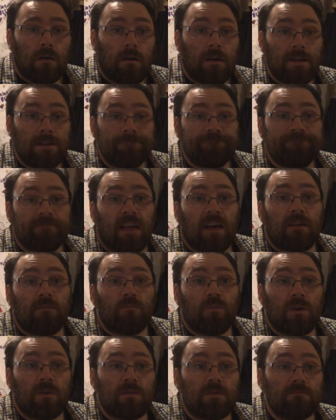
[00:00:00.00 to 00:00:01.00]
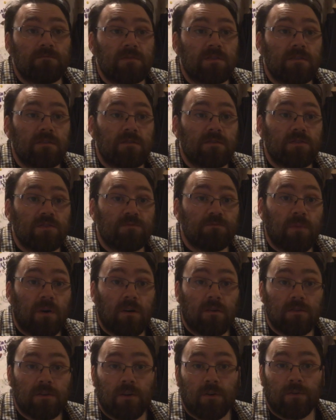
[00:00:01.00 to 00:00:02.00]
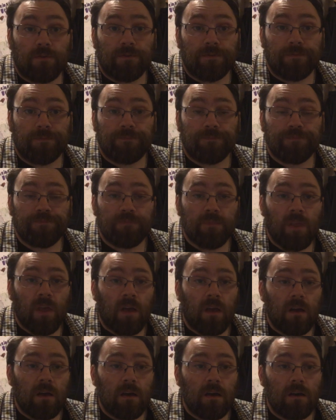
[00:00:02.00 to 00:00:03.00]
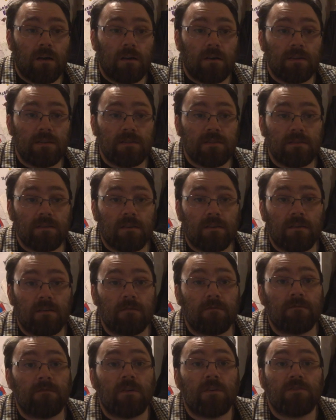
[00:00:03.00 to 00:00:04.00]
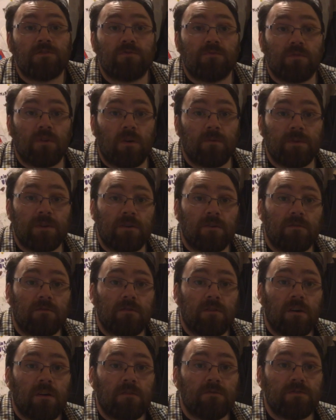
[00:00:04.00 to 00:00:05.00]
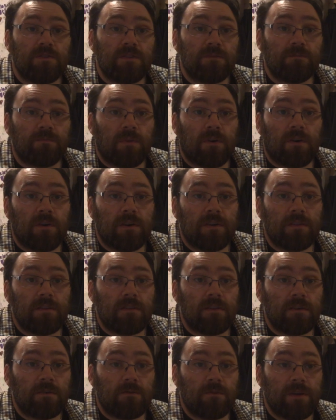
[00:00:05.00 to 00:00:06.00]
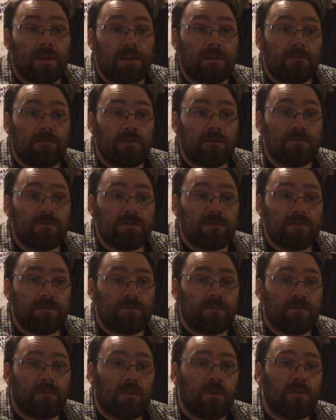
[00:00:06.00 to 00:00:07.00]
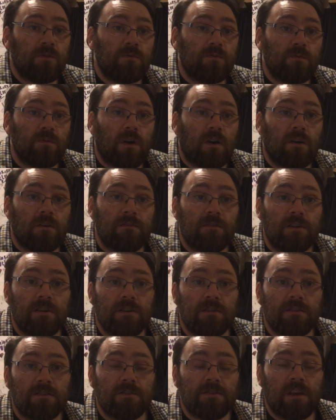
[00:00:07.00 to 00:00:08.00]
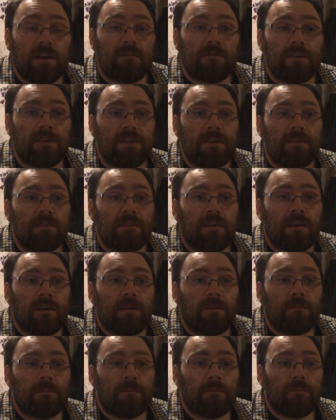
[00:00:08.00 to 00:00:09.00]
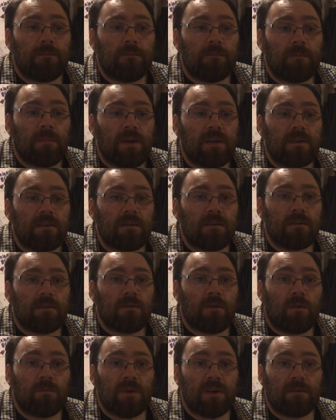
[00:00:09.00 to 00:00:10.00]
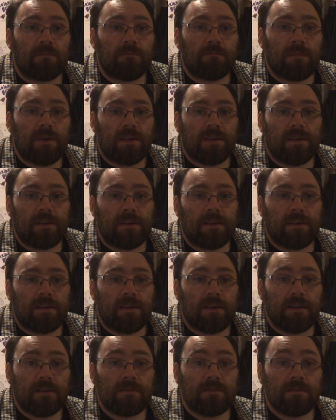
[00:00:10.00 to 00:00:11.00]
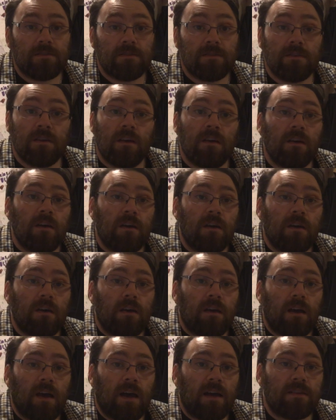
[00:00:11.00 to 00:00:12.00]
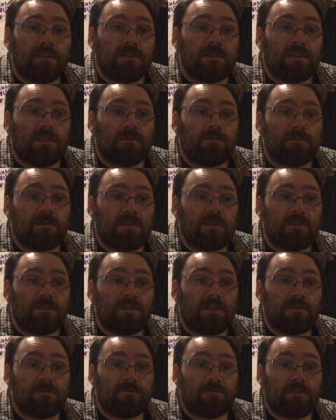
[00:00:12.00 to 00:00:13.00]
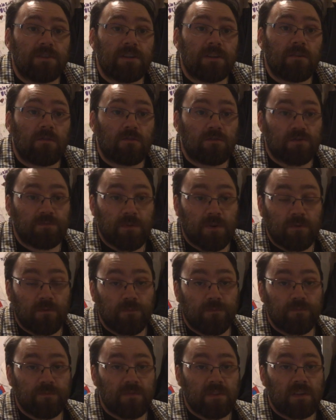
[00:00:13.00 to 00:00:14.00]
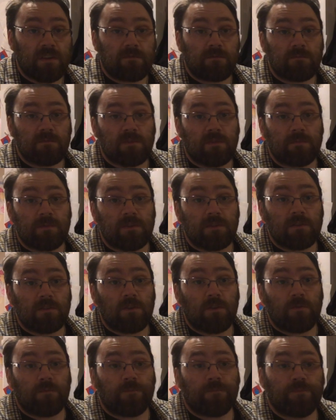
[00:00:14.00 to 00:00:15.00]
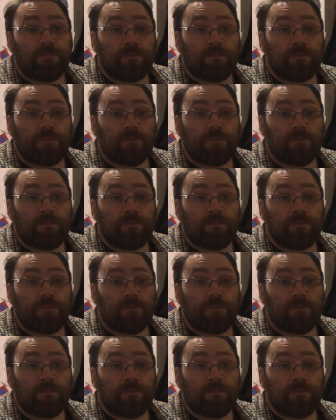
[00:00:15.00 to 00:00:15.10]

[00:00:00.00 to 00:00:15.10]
Hi, and welcome to SparkCon. Uh, it's a virtual Comic Con hosted by Little Heroes, who are a charity that make comic making kits and send them to children in hospital to give them something to do.